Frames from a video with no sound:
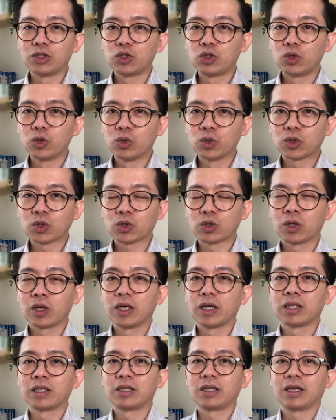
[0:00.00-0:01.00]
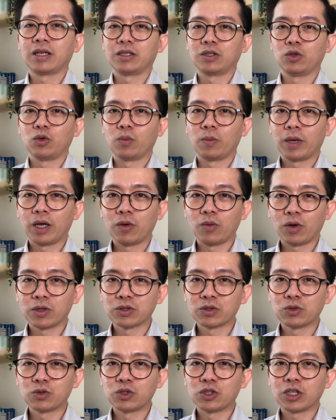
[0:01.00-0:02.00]
shoes, then you may
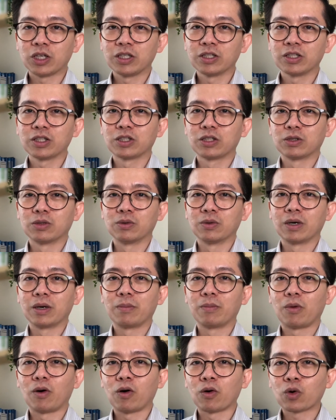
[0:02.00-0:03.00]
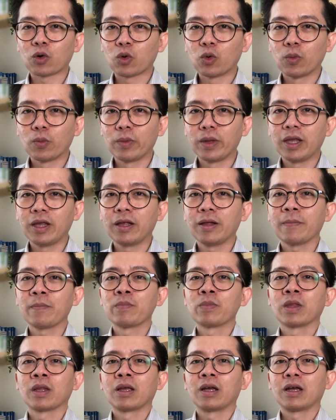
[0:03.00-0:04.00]
want to change to a more roomy
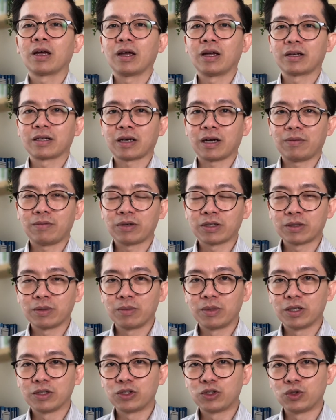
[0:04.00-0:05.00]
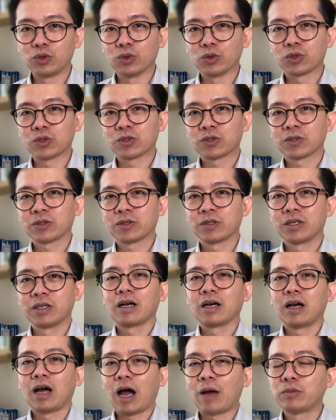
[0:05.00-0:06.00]
and comfortable shoes.
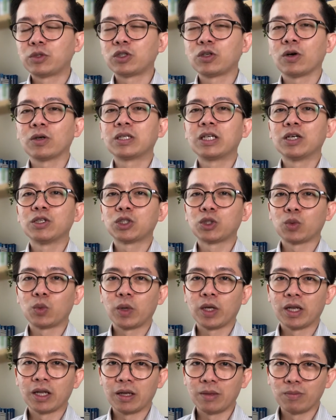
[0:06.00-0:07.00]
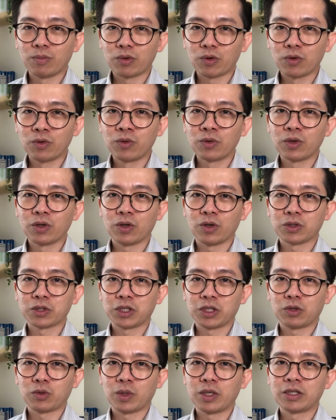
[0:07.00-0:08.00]
I'm sure this will improve your
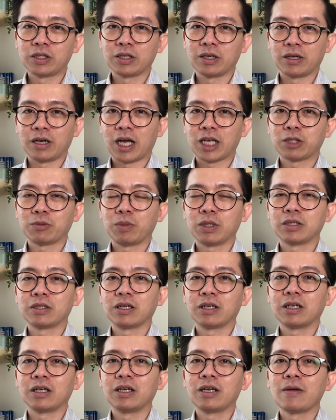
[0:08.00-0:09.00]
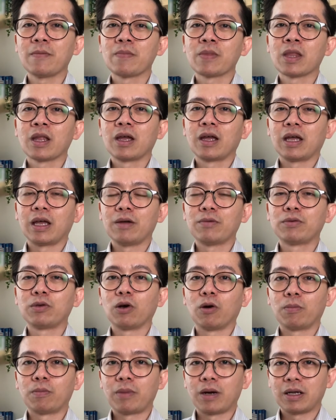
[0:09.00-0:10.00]
situation, especially if
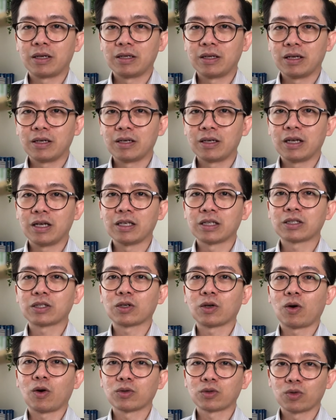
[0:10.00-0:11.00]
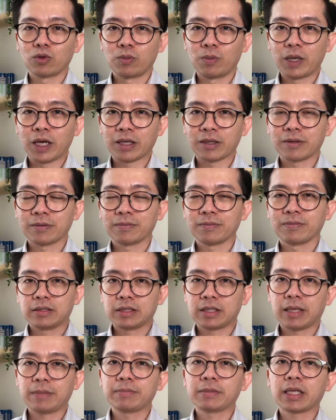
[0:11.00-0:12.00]
your bunion is not too bad.
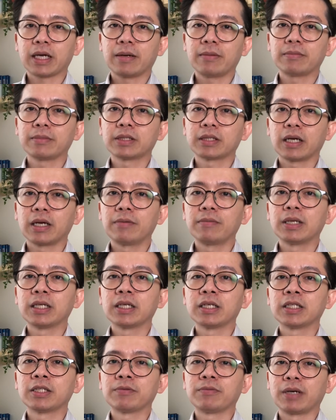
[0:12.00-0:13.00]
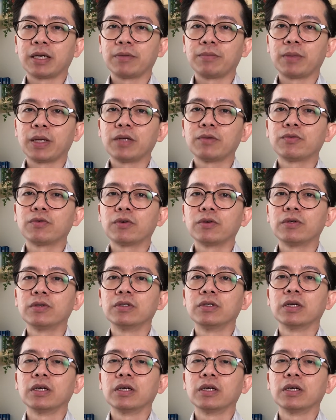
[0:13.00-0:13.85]
Sometimes, if it is very painful,